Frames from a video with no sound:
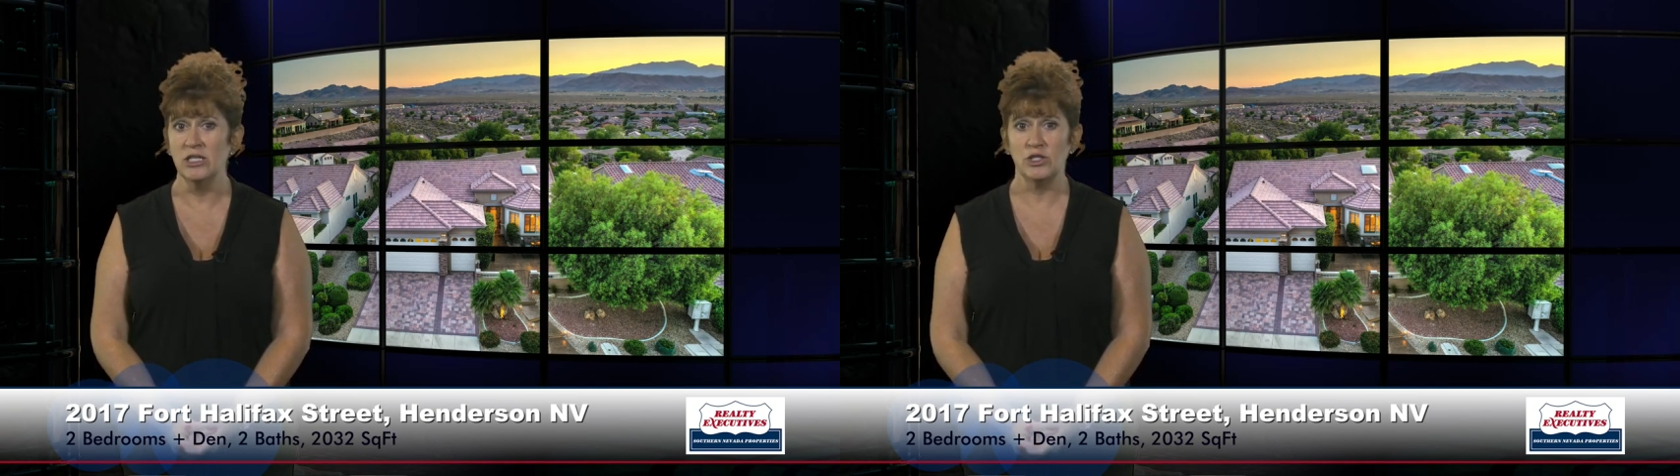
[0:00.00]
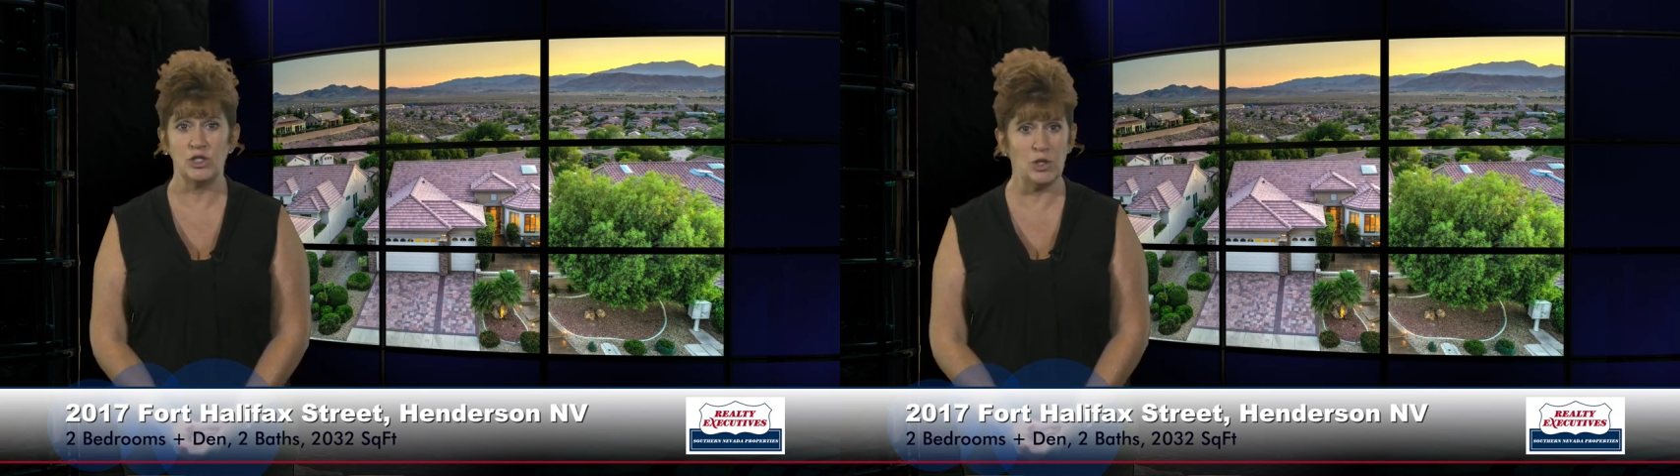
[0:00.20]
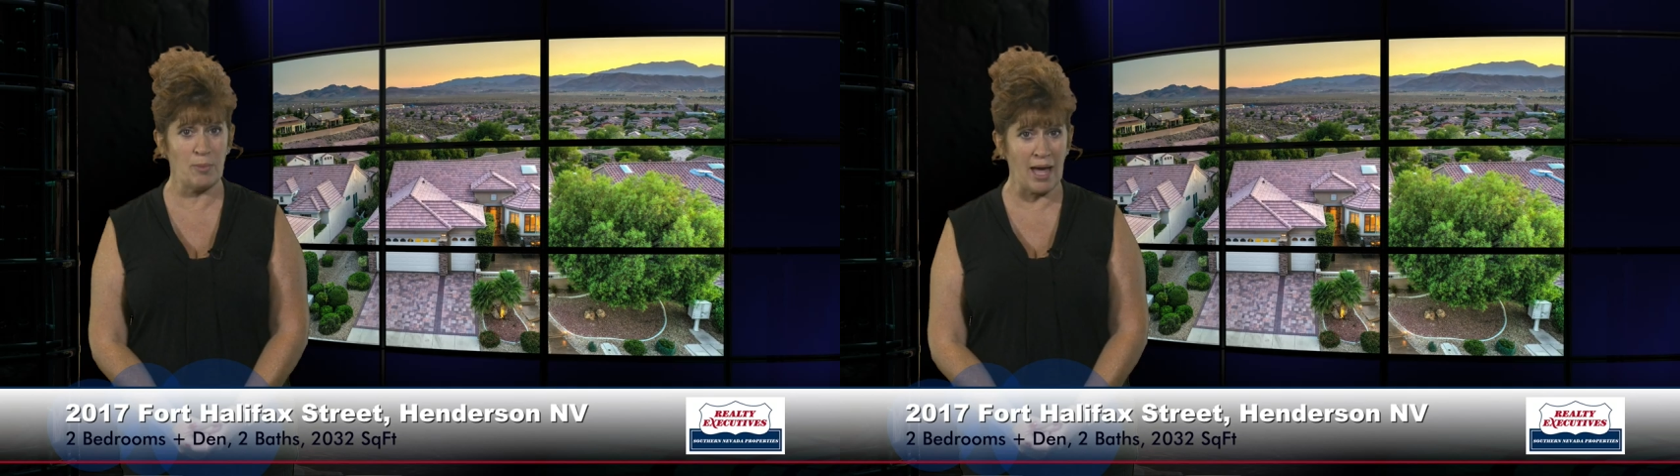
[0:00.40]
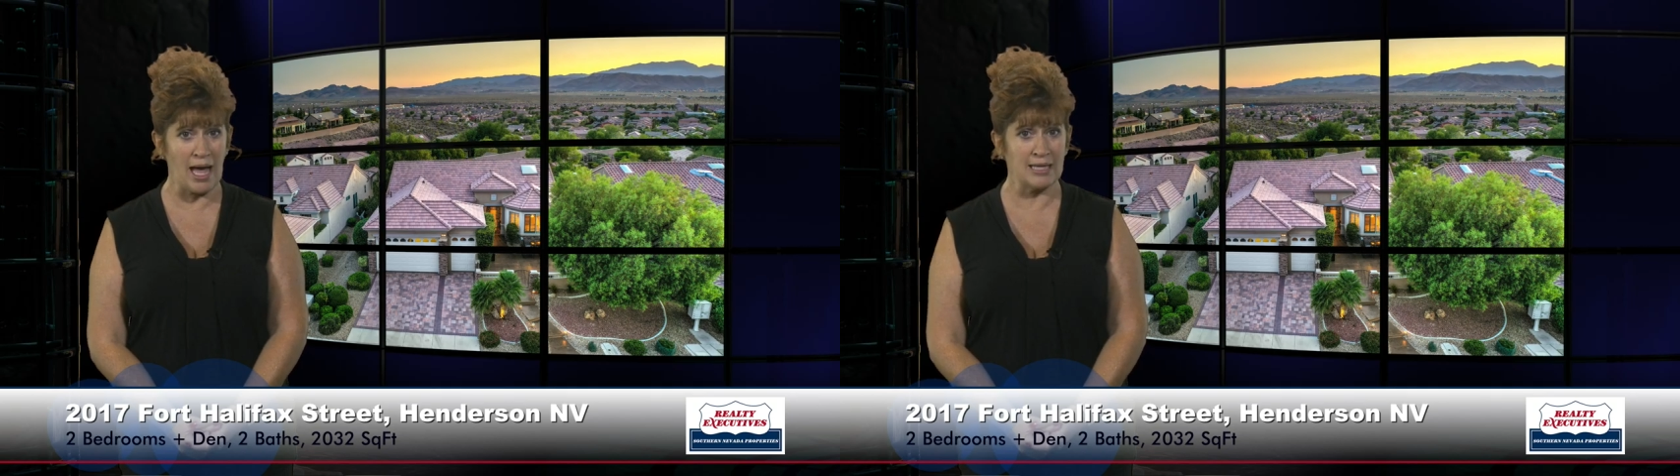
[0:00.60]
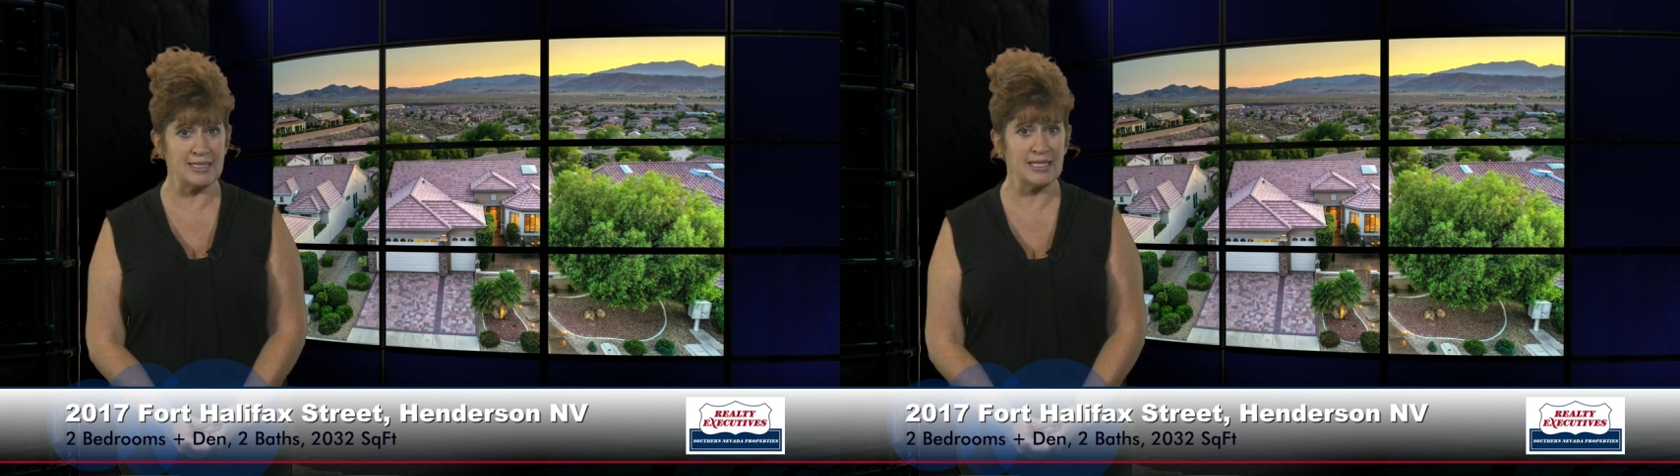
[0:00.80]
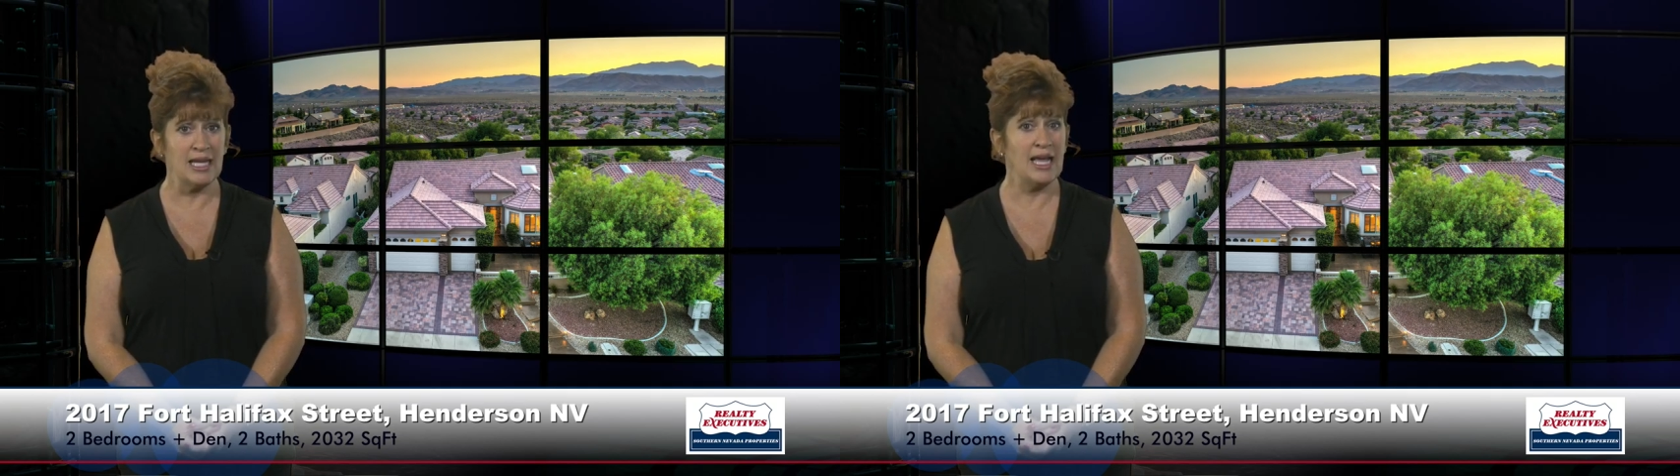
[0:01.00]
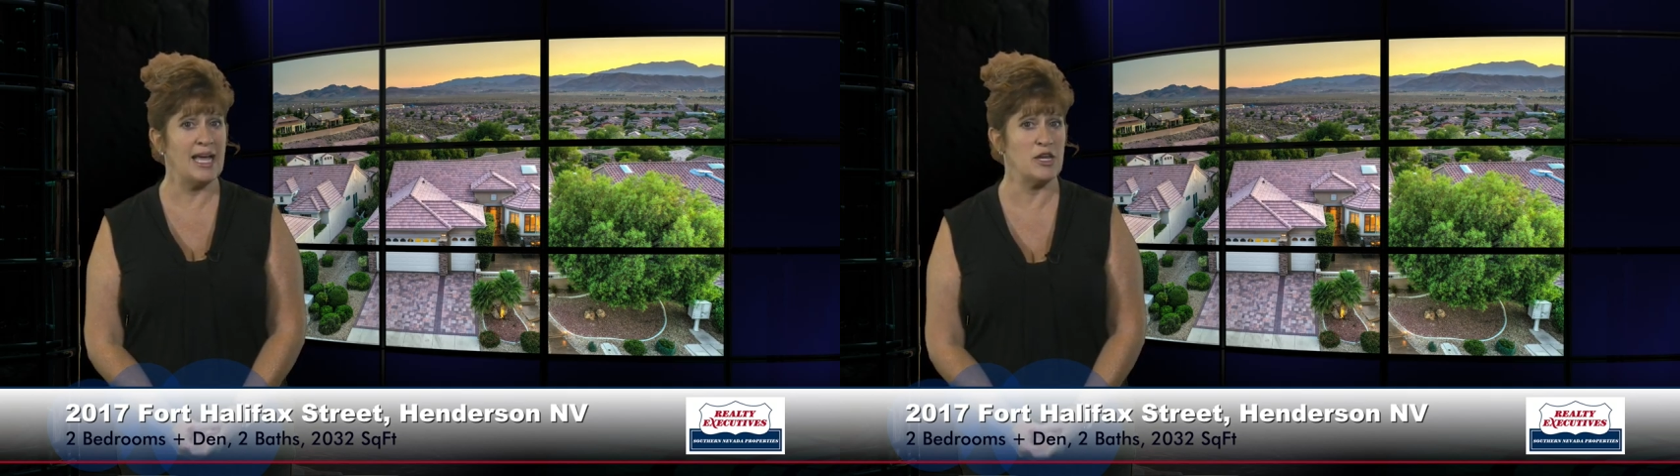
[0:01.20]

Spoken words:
two baths, and